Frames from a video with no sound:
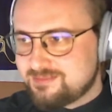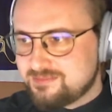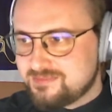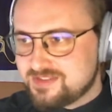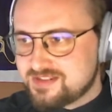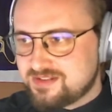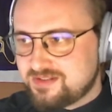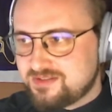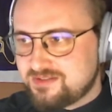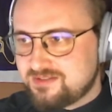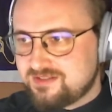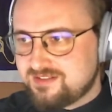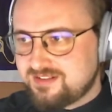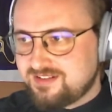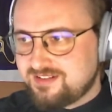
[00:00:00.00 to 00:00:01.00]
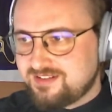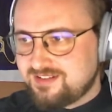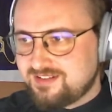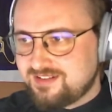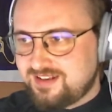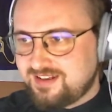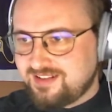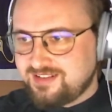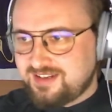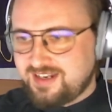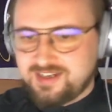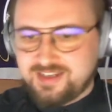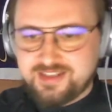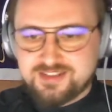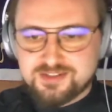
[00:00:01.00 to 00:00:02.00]
So I
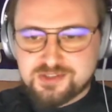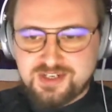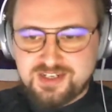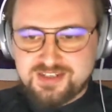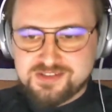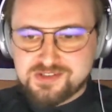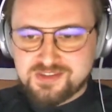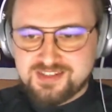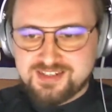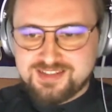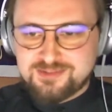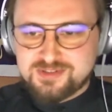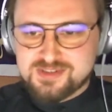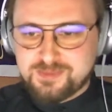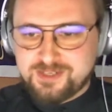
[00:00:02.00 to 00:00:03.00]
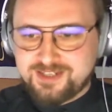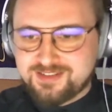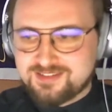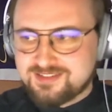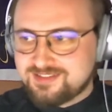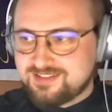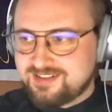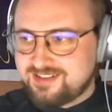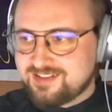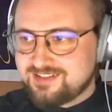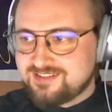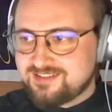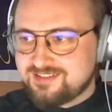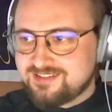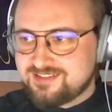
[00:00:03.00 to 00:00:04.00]
like a challenge in that respect,
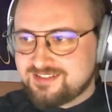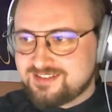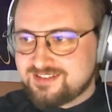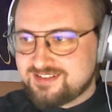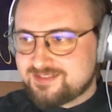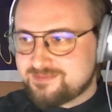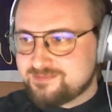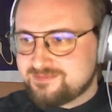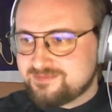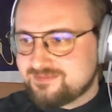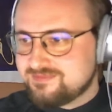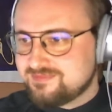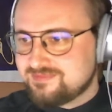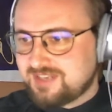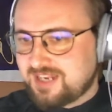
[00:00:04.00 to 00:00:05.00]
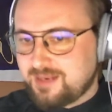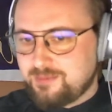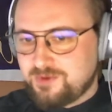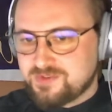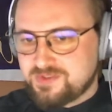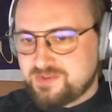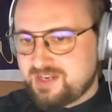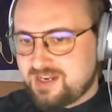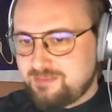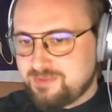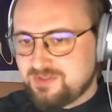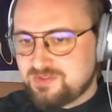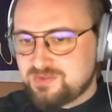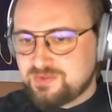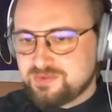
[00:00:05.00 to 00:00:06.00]
and I'm also
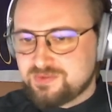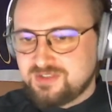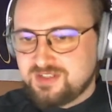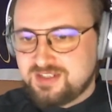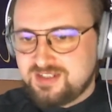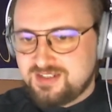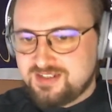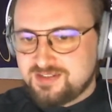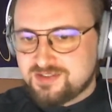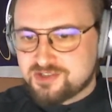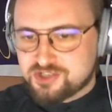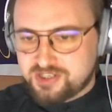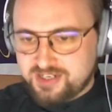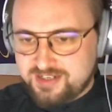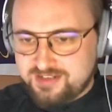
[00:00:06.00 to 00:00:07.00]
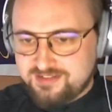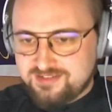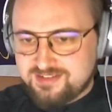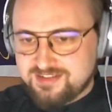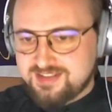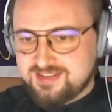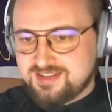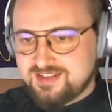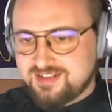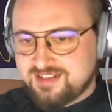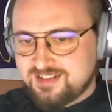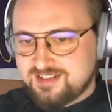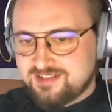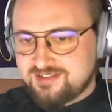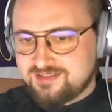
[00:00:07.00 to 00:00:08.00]
happy to share,
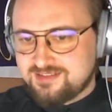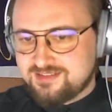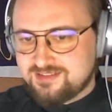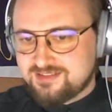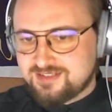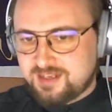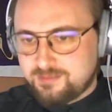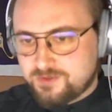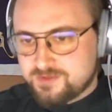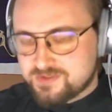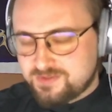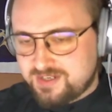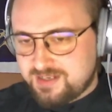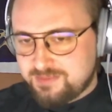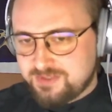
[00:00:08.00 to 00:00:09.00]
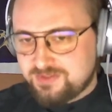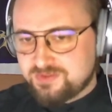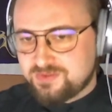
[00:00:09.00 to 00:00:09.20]
and I'm also happy